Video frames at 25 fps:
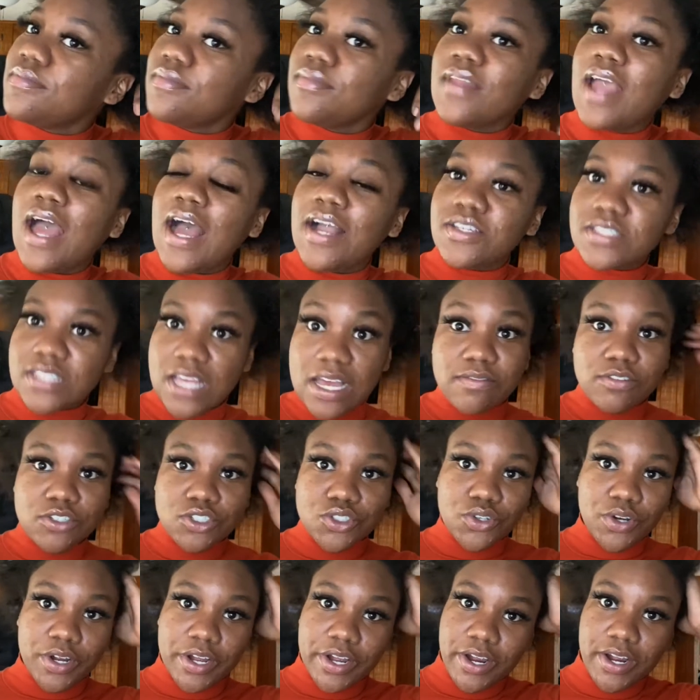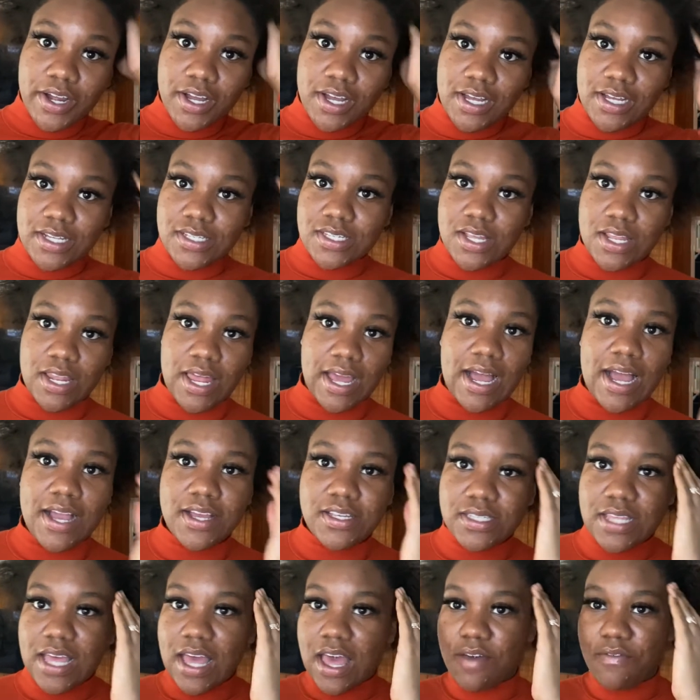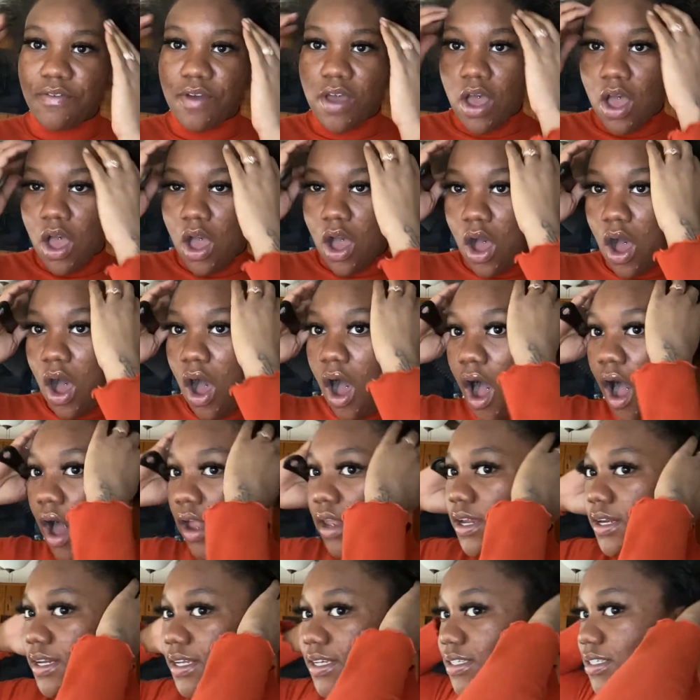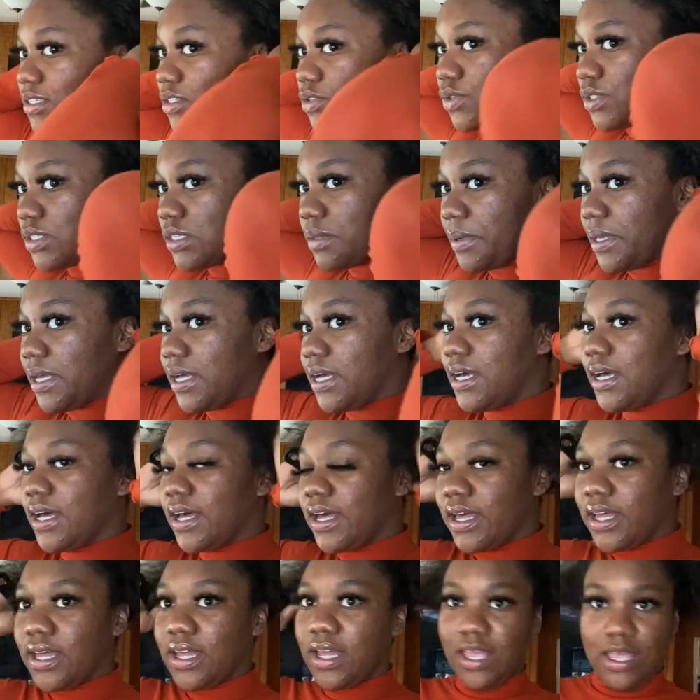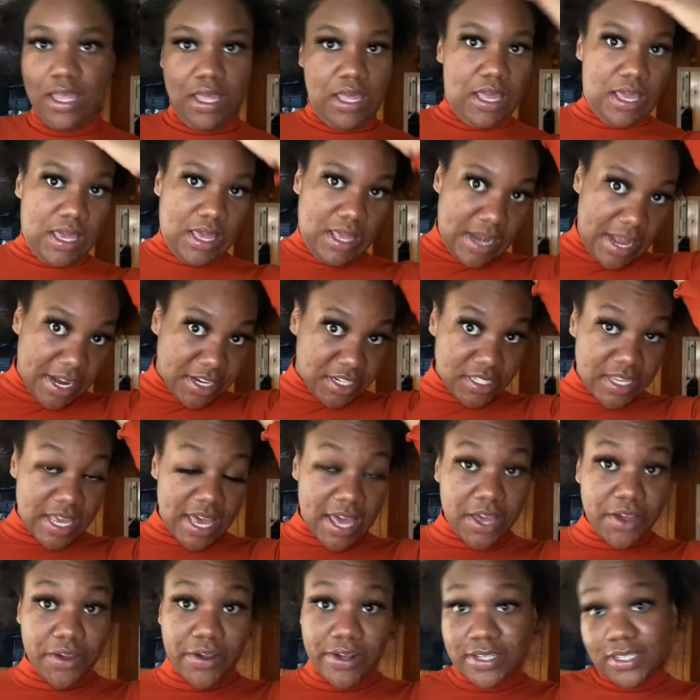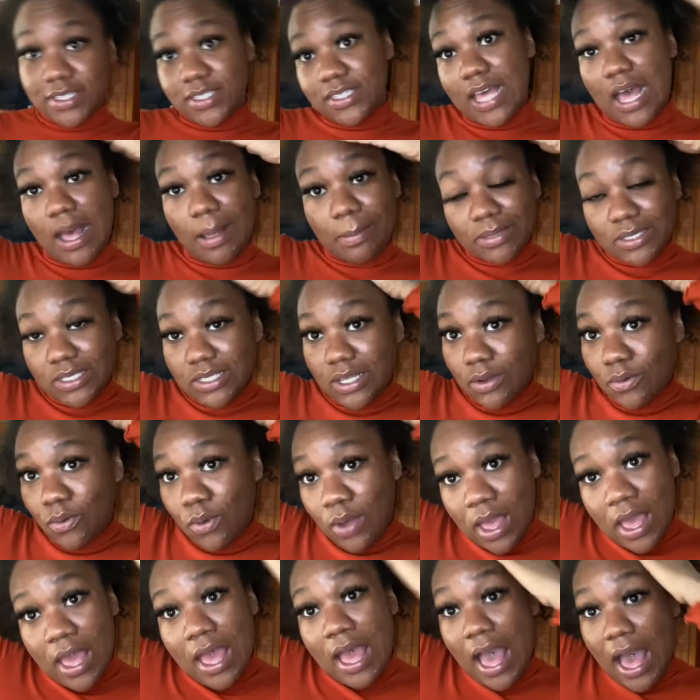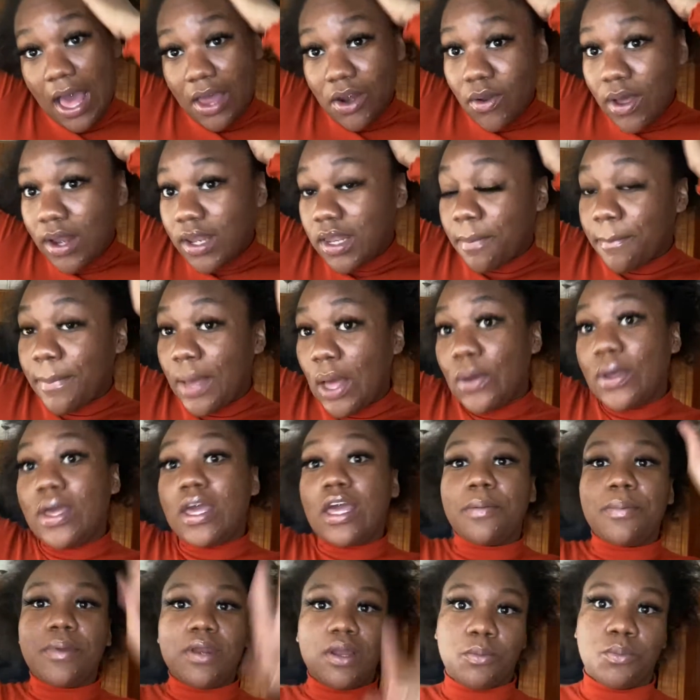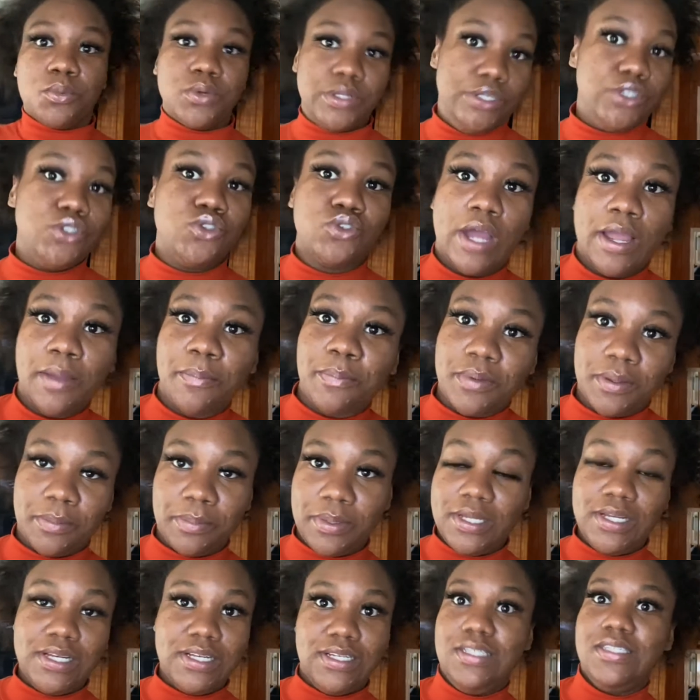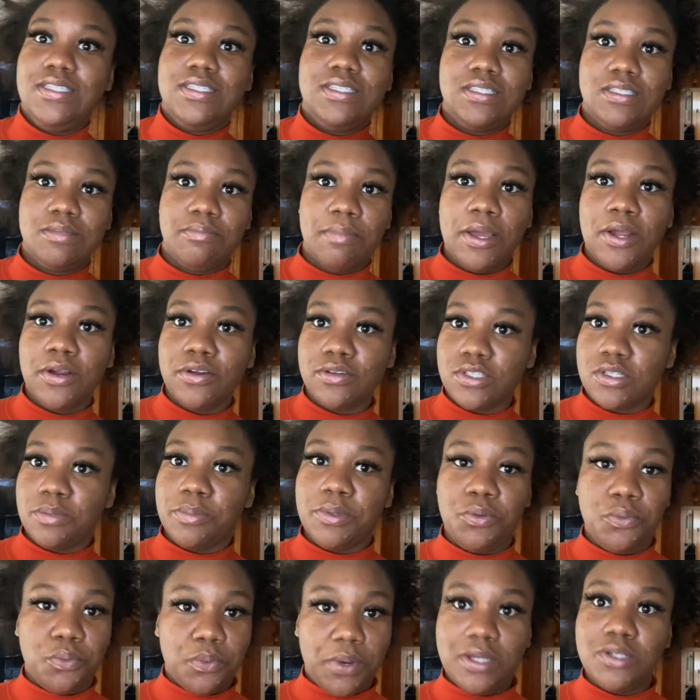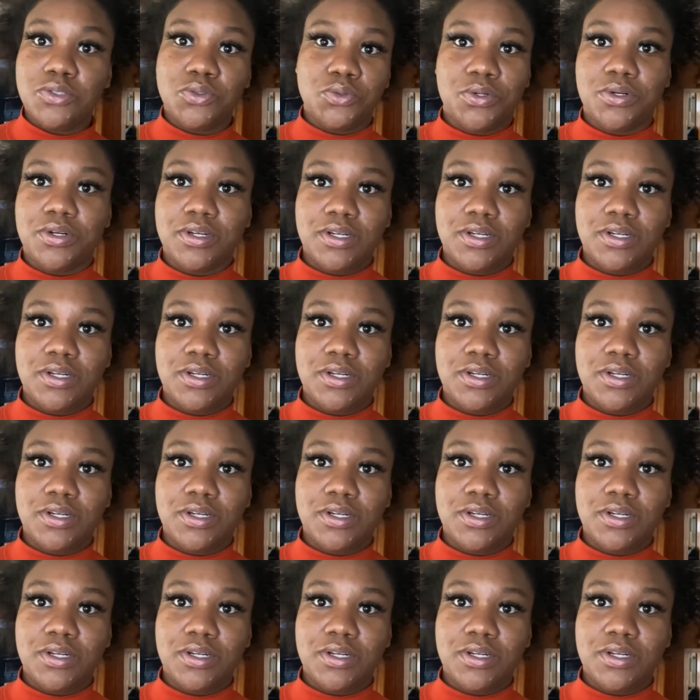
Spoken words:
I used to have a short haircut, so like I used to have all of this used to be cut, and I just had hair at the top. So I know I look down here, but I'm really draped it because my hair used to be way short.